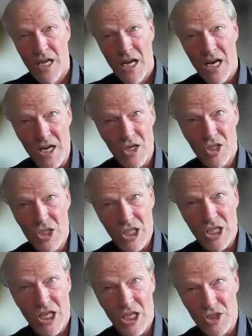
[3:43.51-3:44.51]
and I looked at
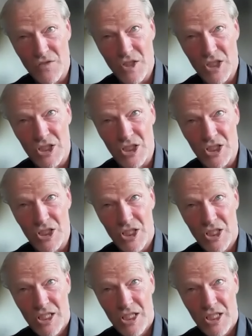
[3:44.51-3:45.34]
the English version,